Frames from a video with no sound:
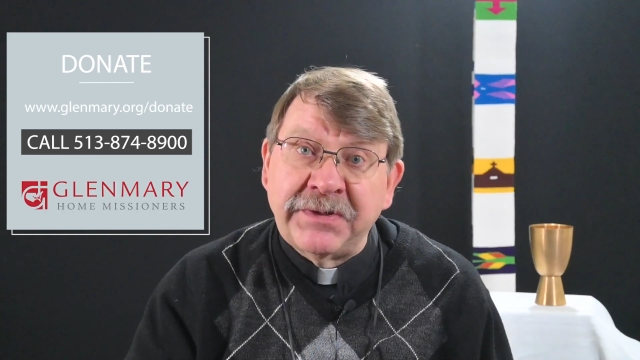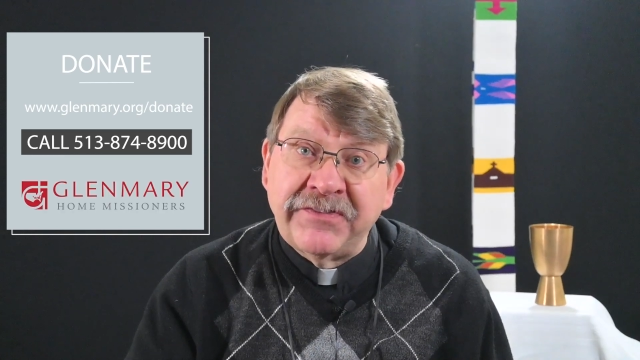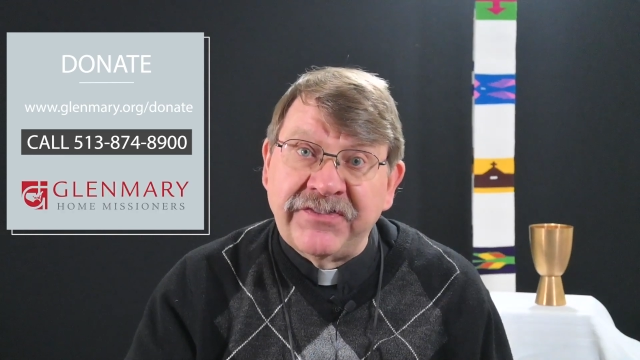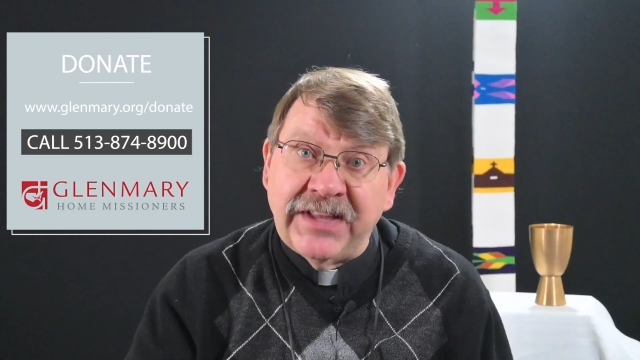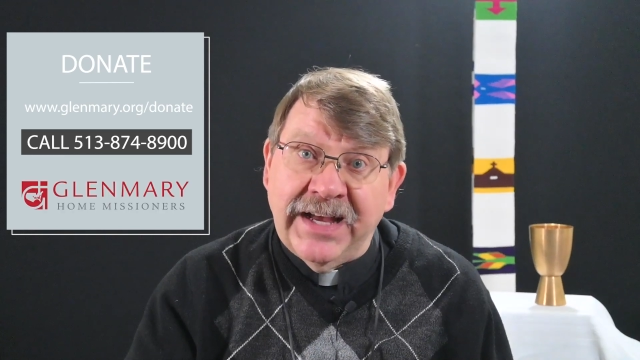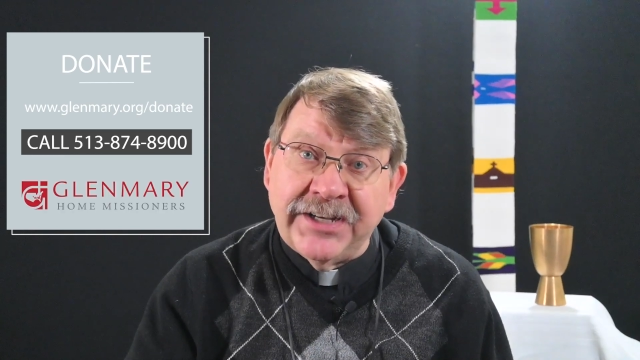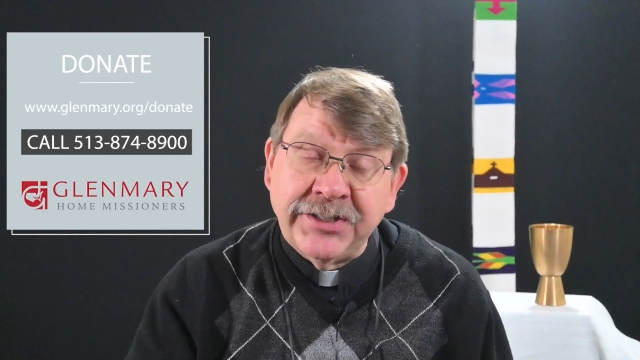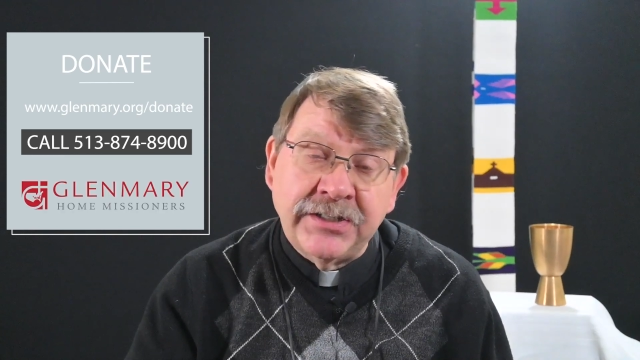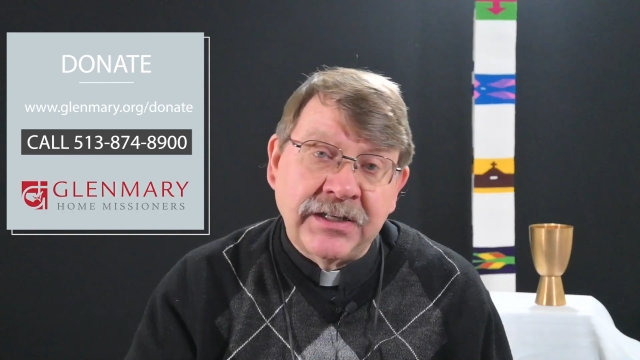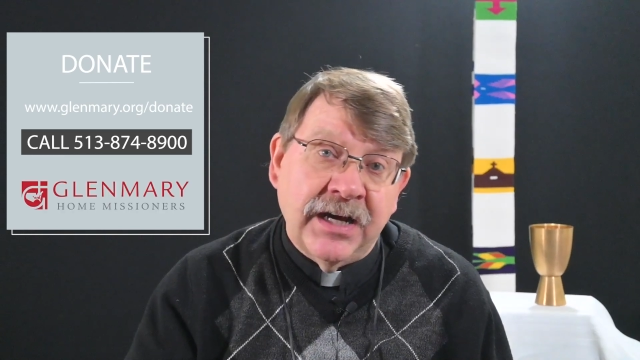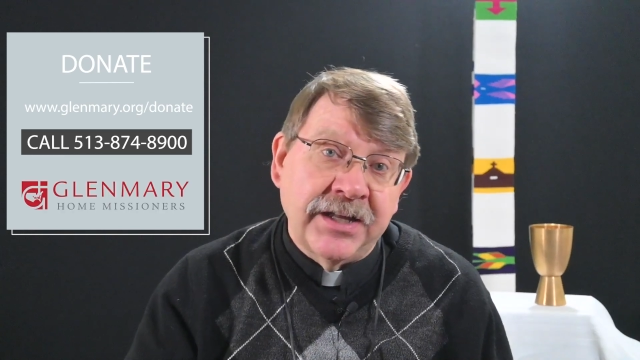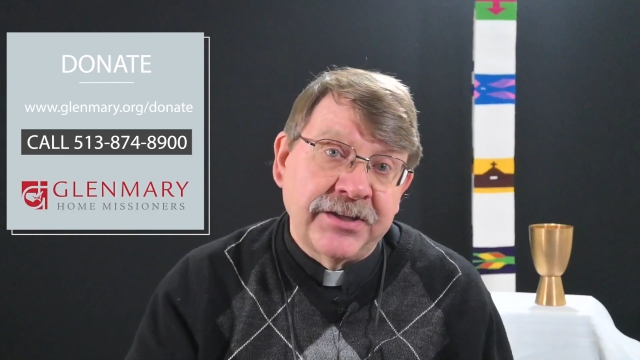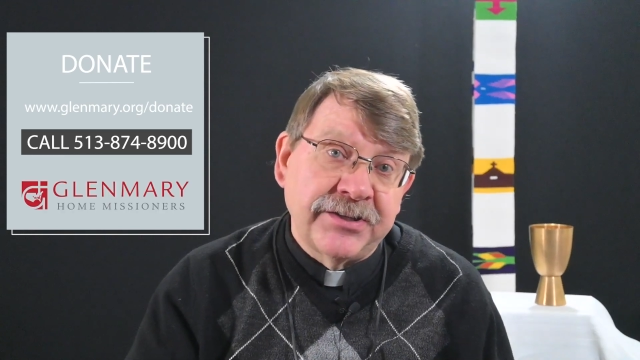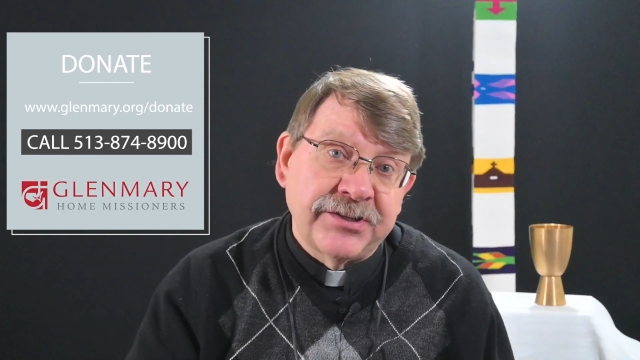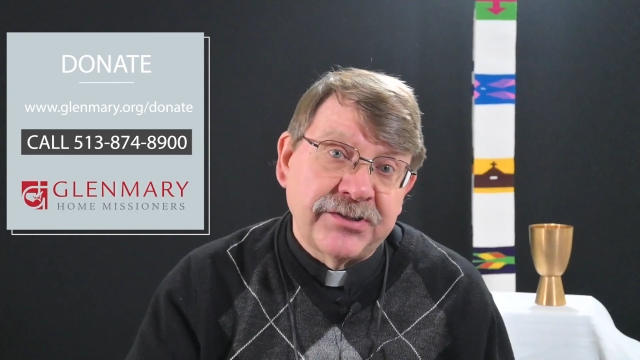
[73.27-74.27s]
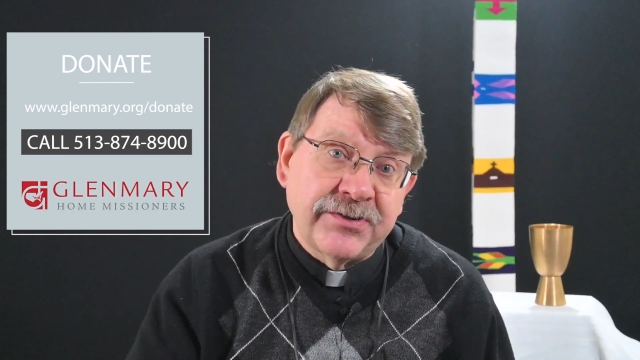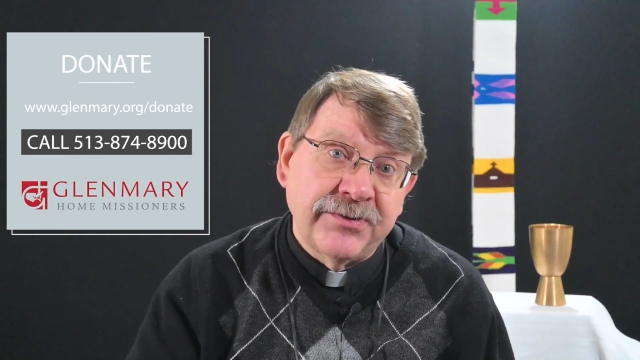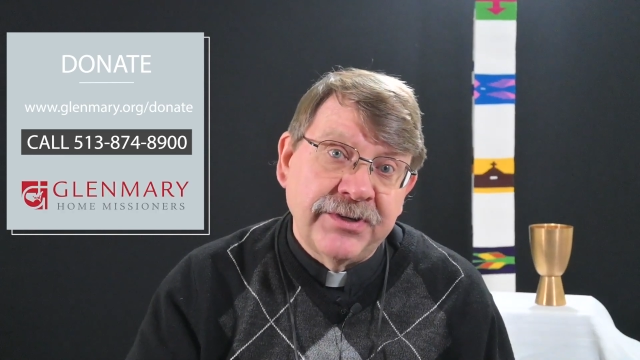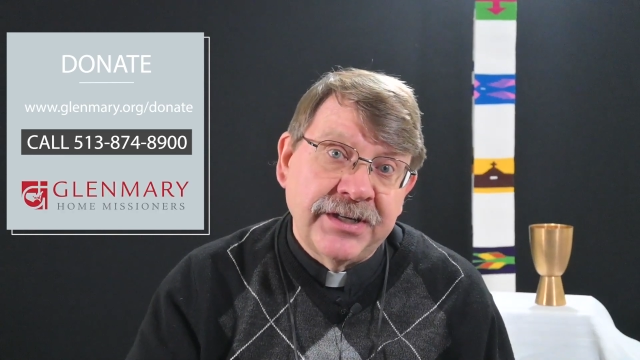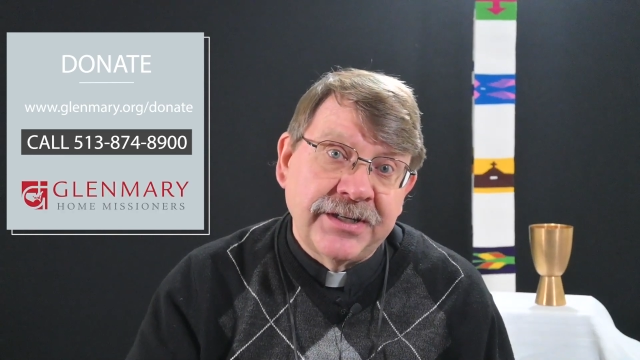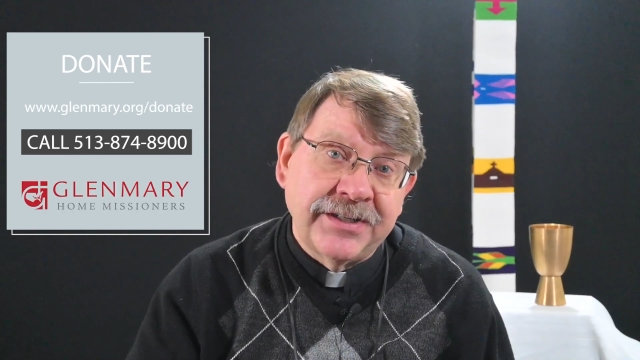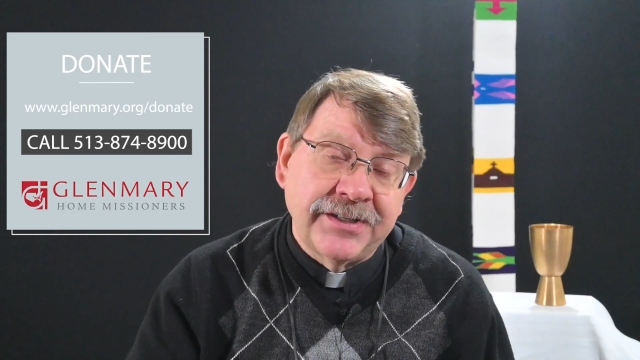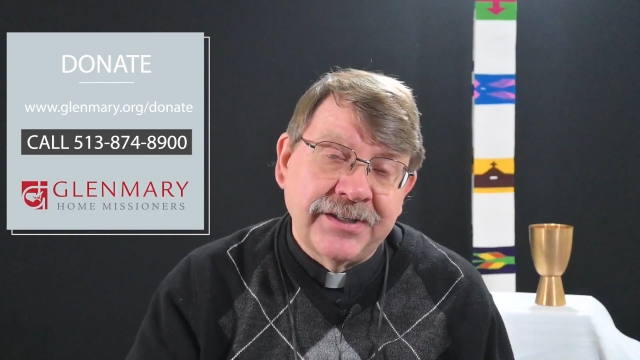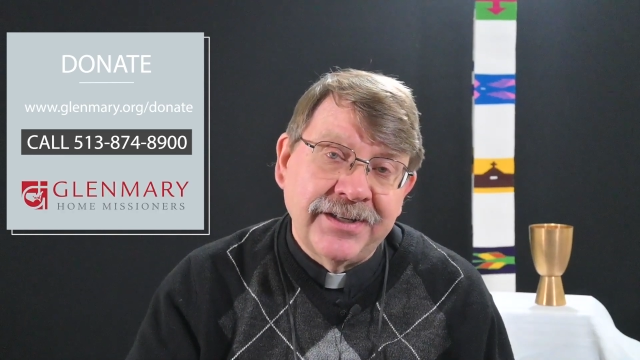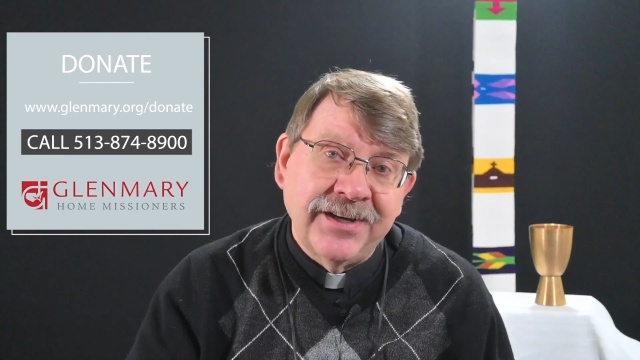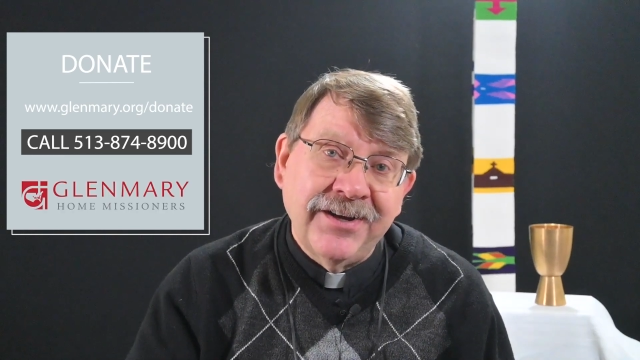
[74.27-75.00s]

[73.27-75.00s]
be flashing on the screen.